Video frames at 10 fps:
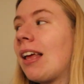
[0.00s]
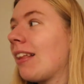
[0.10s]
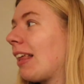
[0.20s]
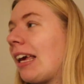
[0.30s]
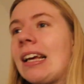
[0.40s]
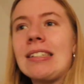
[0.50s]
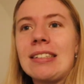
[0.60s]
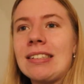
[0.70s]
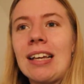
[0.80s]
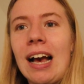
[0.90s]
Like
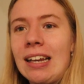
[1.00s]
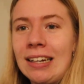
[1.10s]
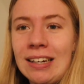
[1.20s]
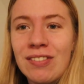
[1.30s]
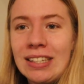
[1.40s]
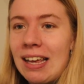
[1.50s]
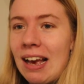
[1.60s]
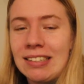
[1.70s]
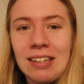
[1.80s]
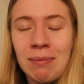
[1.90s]
I didn't even
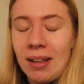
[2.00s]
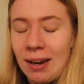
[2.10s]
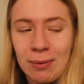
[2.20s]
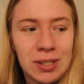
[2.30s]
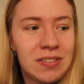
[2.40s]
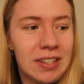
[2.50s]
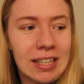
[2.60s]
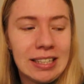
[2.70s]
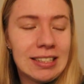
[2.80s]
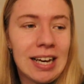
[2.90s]
text them that I was
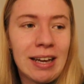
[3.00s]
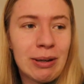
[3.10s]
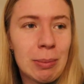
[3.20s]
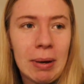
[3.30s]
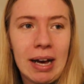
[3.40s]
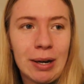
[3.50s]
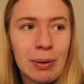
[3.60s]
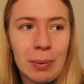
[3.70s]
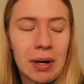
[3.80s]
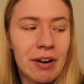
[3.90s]
feeling sad or bad
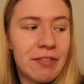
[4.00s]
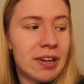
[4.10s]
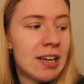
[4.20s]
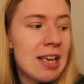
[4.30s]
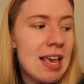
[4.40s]
or whatever.